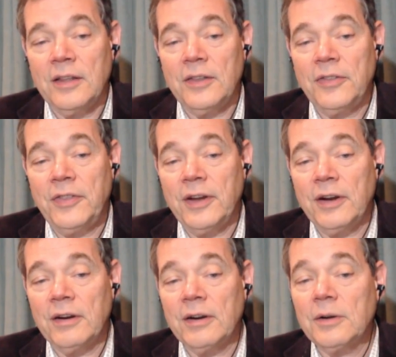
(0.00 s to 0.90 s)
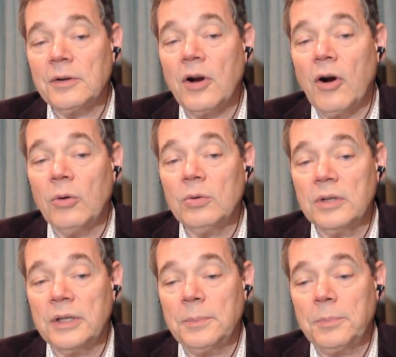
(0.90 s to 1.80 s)
they're
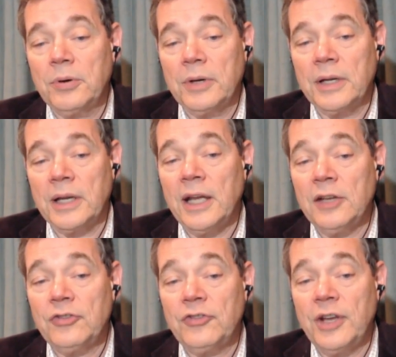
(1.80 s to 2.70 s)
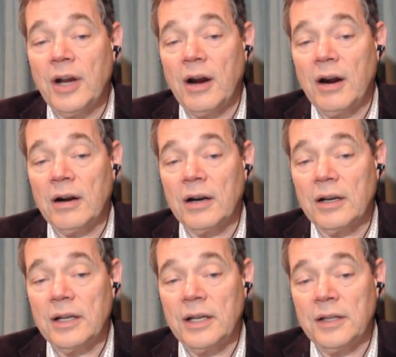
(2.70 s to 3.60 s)
only putting HDR
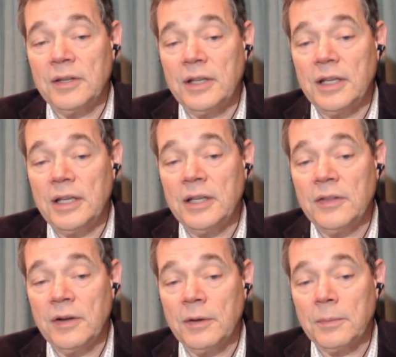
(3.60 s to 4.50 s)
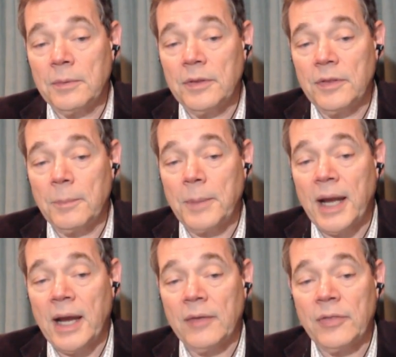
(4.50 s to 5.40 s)
in their
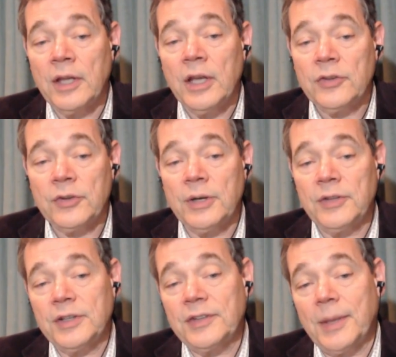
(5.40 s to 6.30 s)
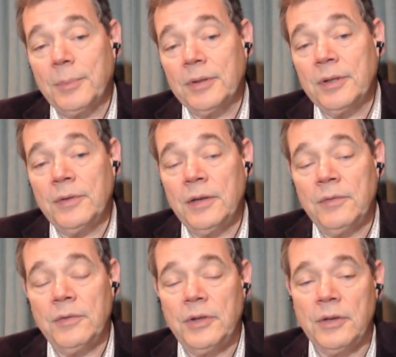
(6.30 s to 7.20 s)
path. So as an example,
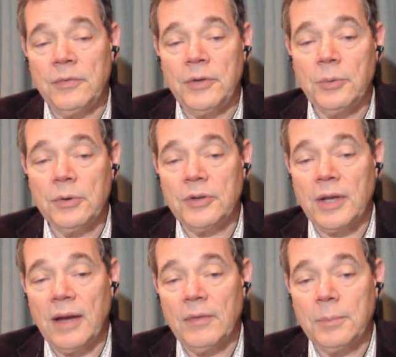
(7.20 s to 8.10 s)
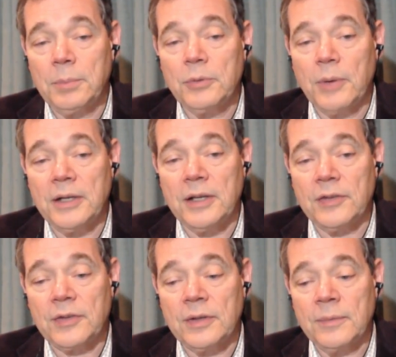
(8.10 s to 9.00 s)
if you were to have a Blu-ray
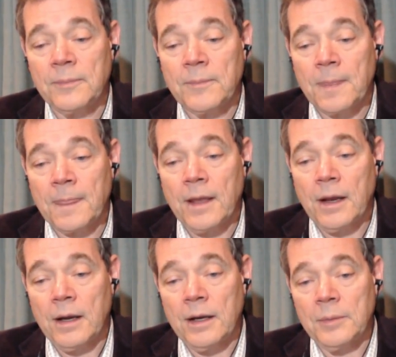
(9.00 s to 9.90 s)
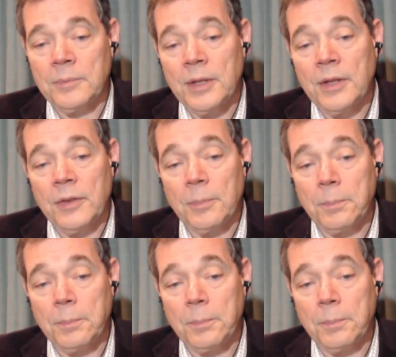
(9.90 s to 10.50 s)
disc, the